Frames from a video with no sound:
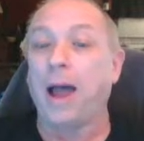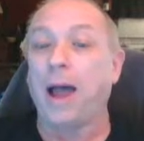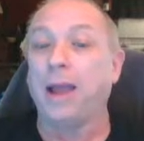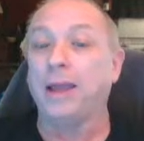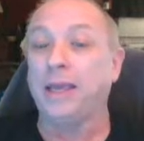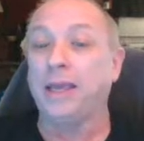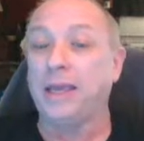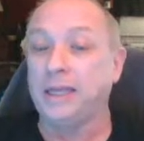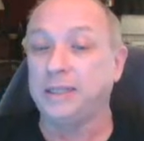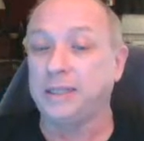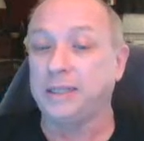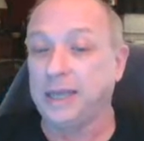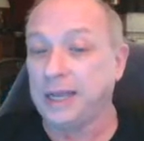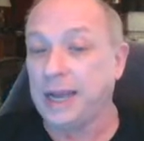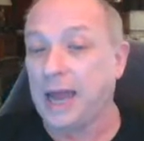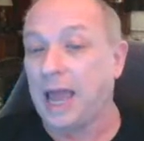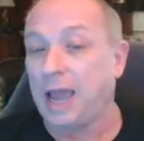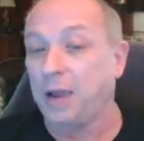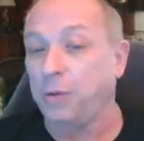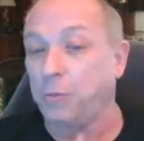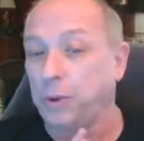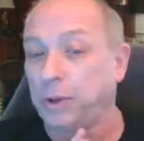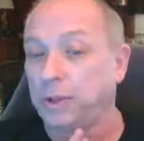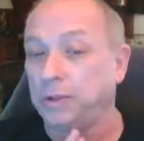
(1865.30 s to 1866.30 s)

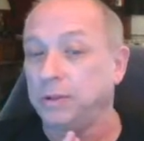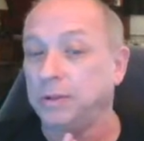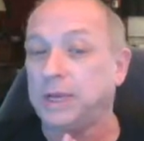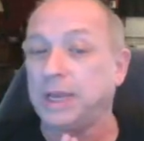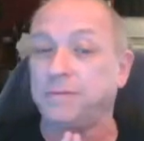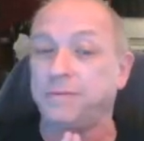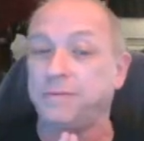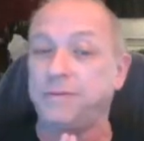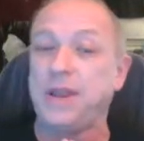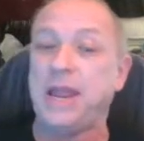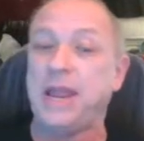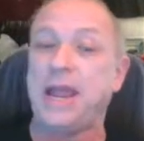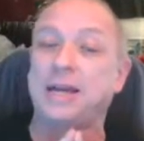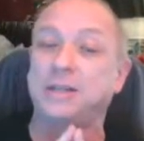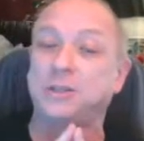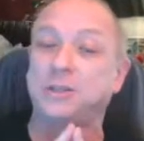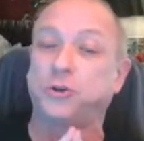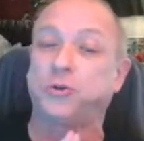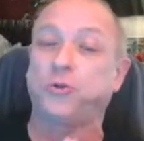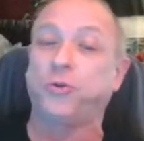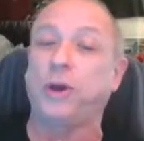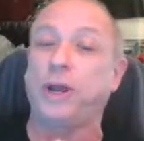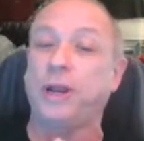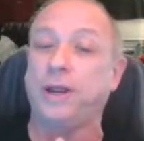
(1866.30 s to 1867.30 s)
I will give Nash
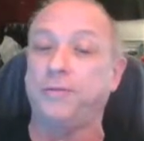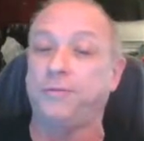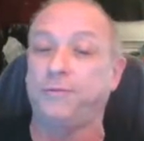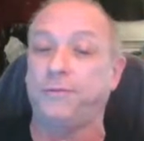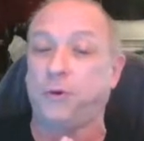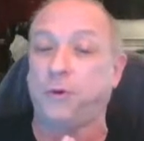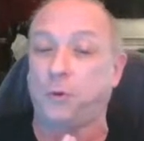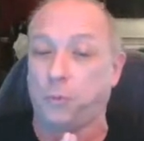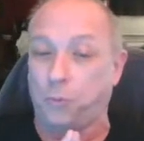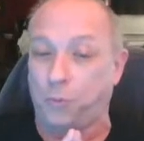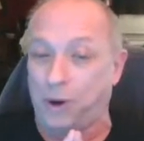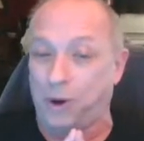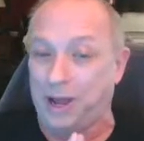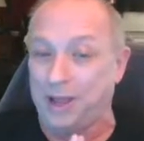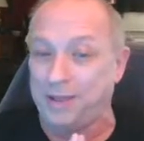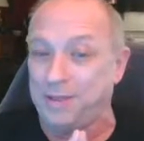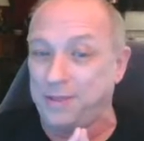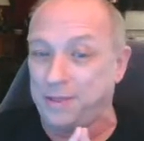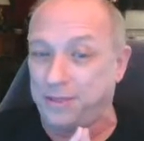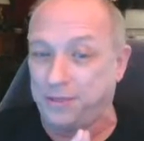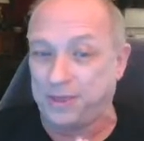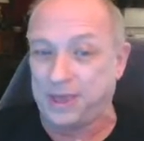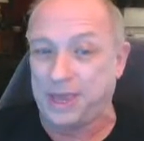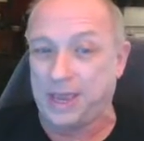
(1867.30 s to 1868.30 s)
credit for
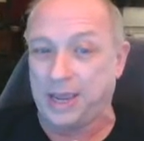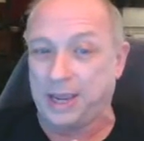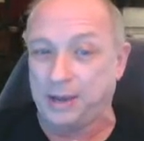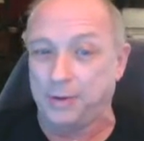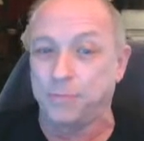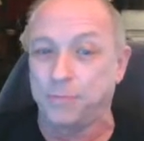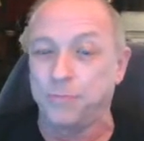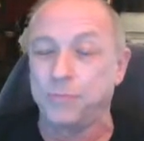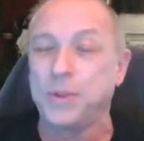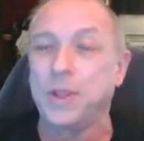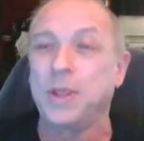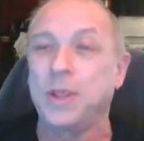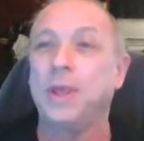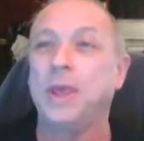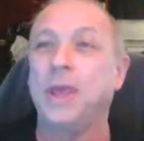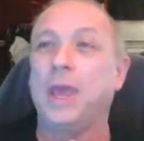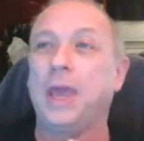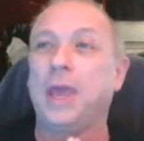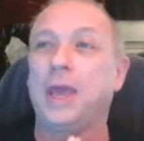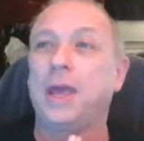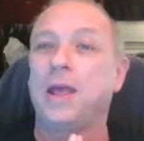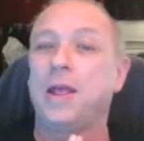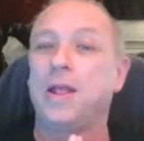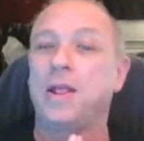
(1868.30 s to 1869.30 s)
one thing
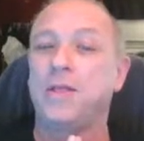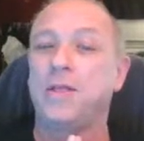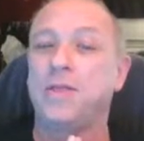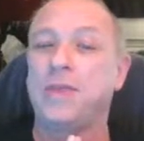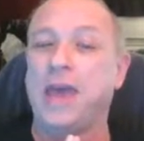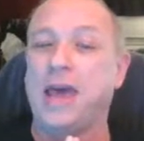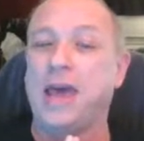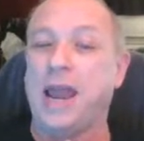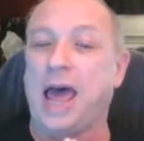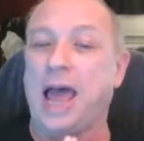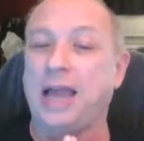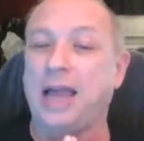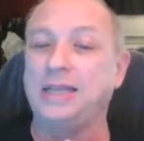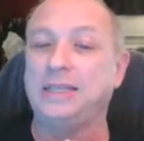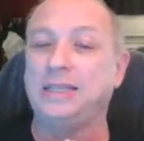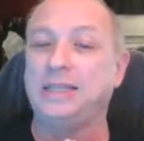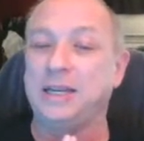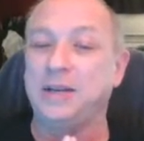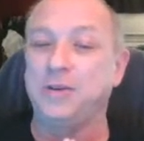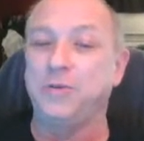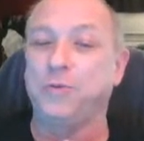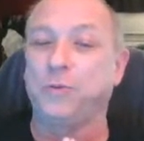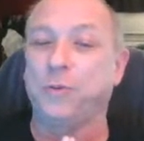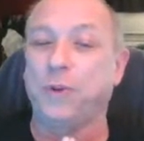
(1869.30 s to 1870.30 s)
that I
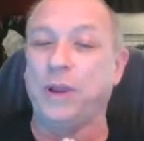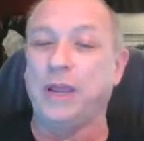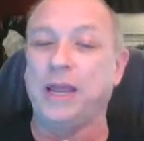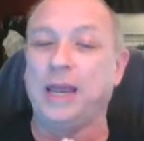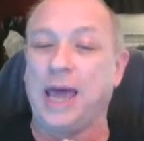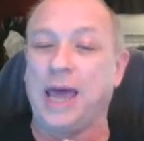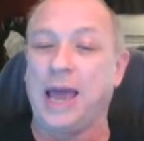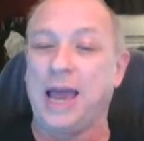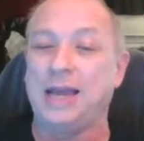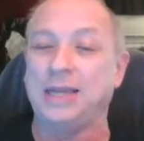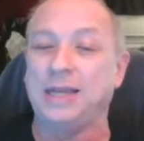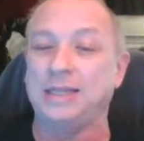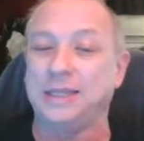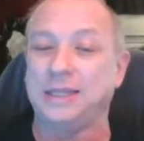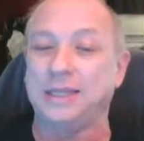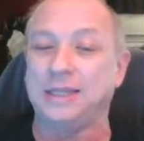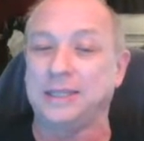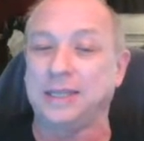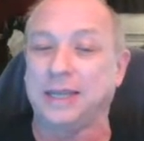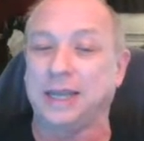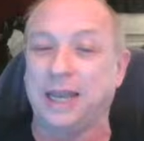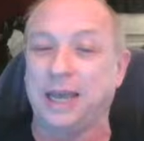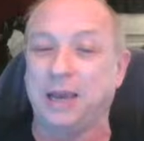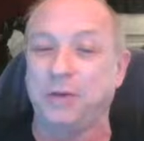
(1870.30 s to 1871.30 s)
didn't realize
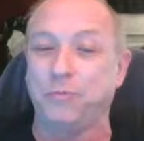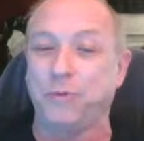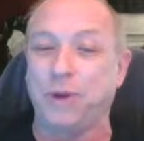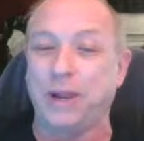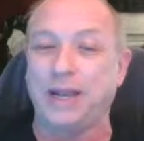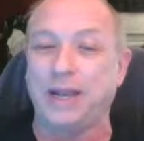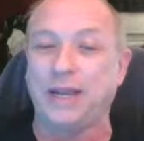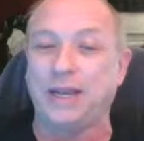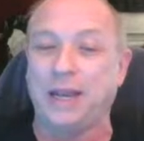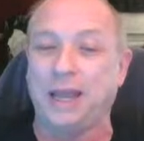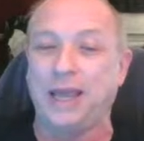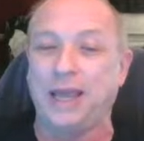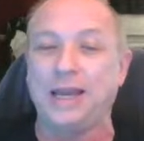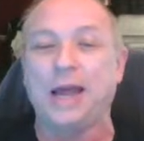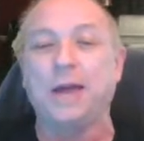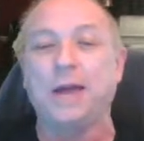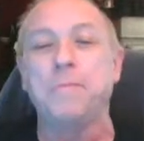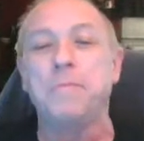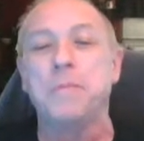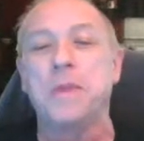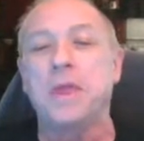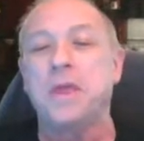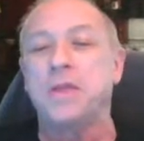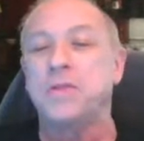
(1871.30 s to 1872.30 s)
until I read it later.
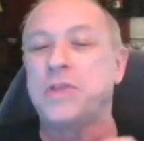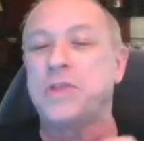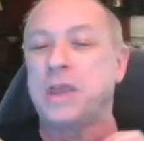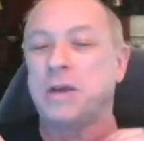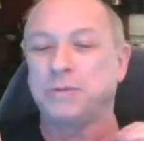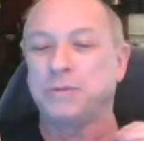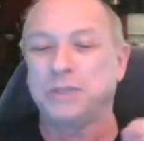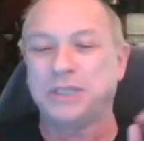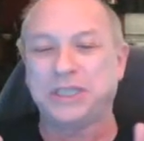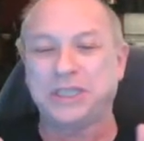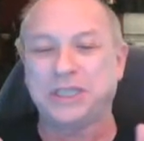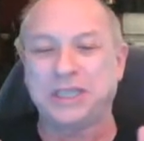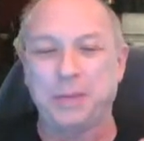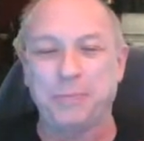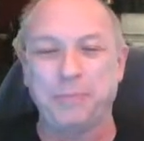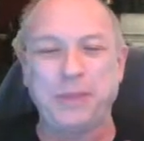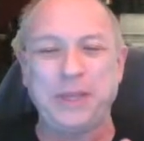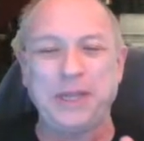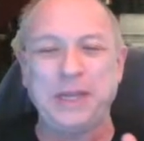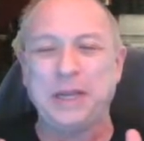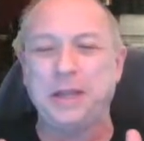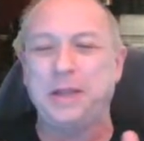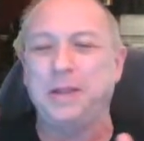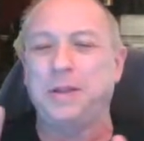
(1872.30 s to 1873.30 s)
There was
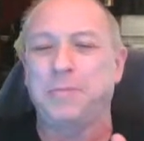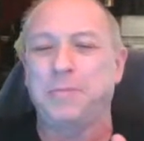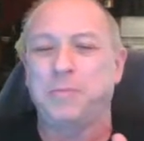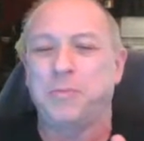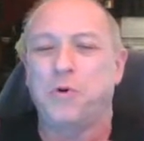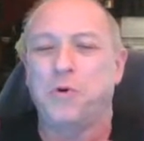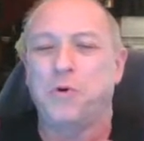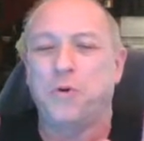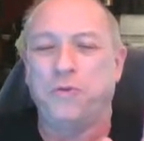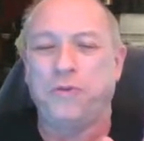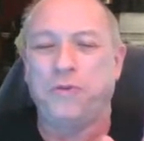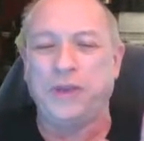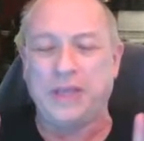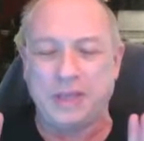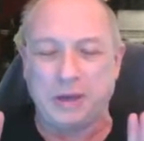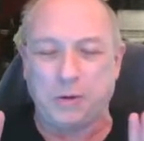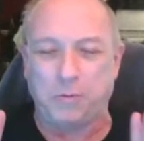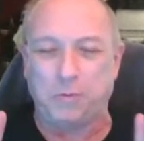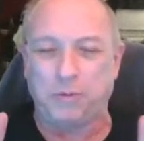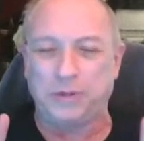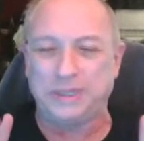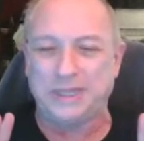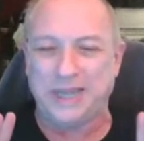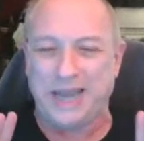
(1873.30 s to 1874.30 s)
something in the movie
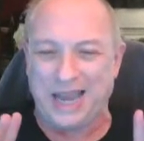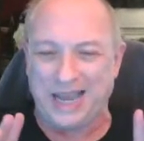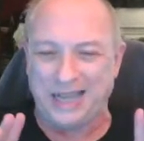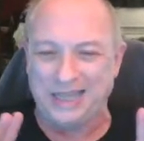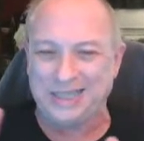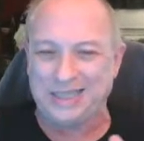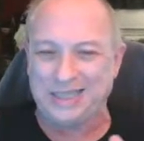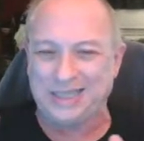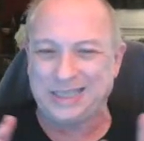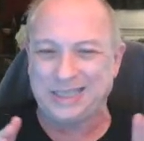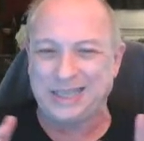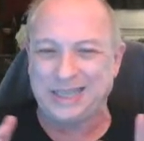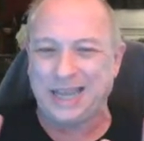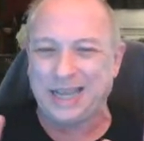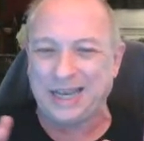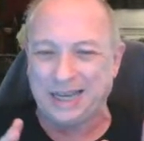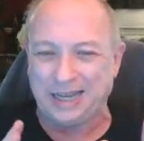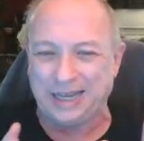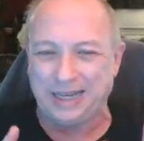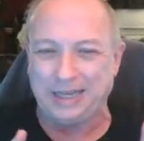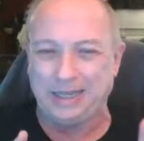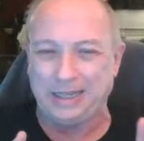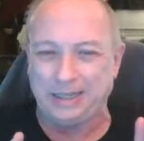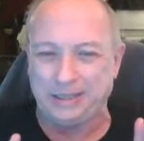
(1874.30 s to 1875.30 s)
that was
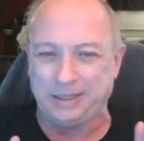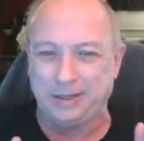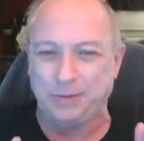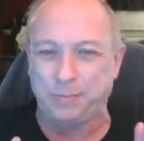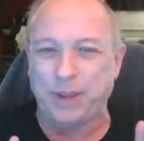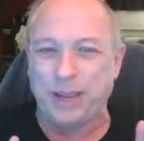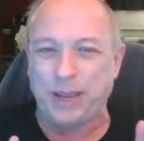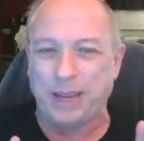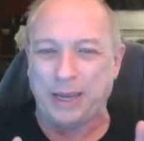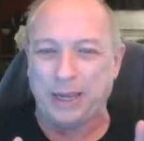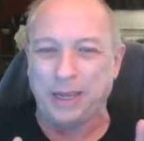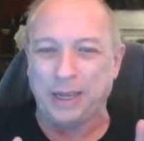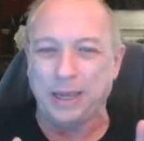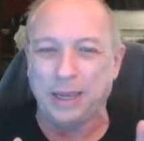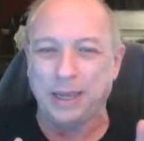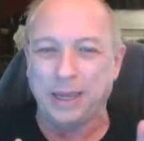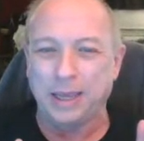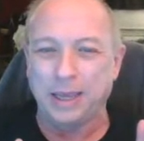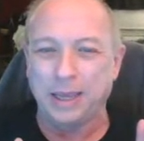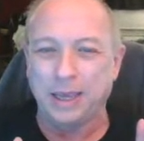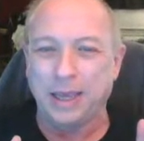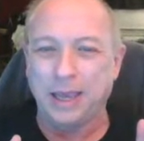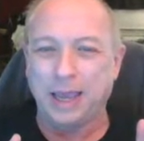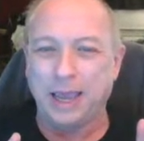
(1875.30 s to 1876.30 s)
unsettling to me,
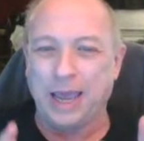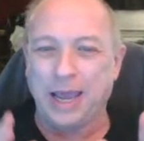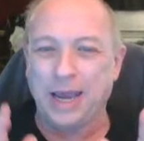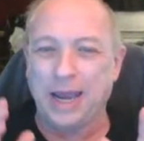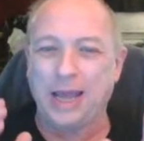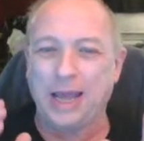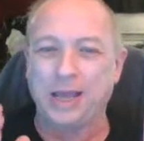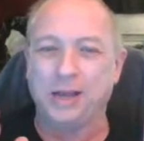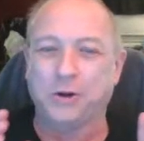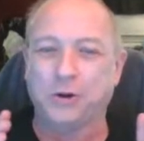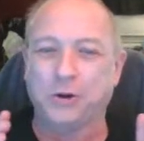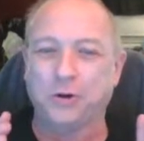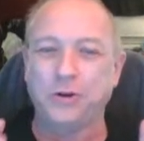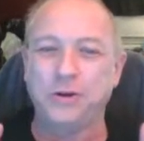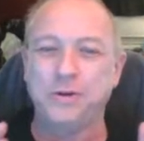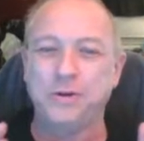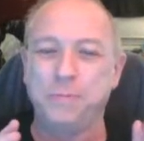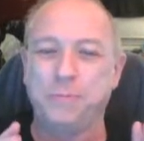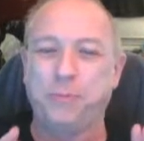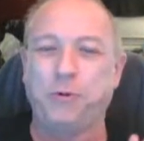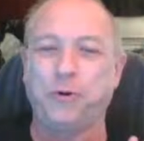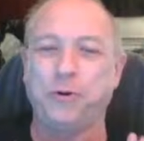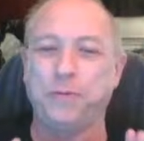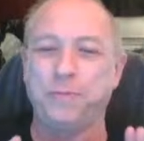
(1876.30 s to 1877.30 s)
and I
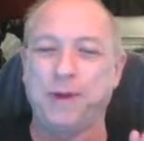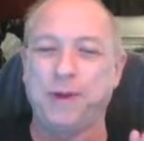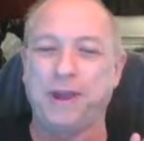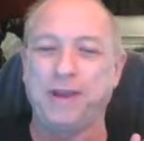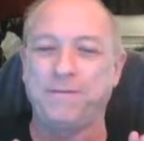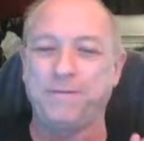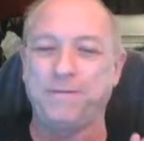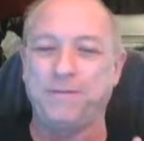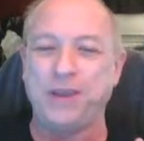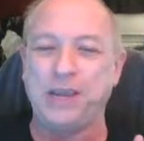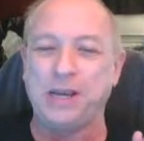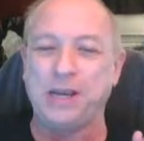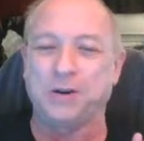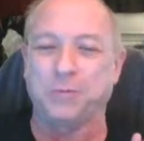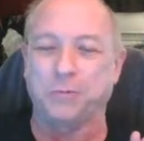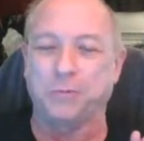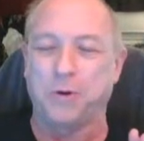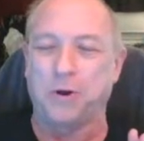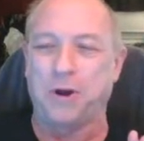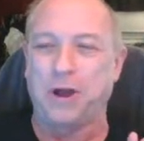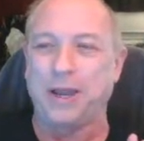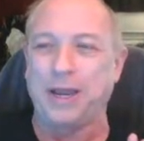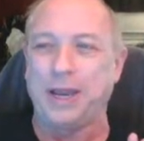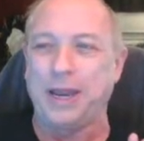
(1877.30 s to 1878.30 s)
couldn't put my finger
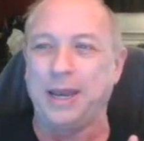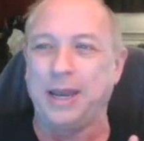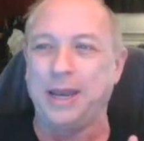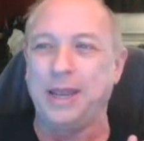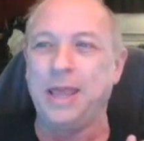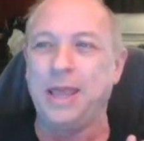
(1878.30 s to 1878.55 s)
on it.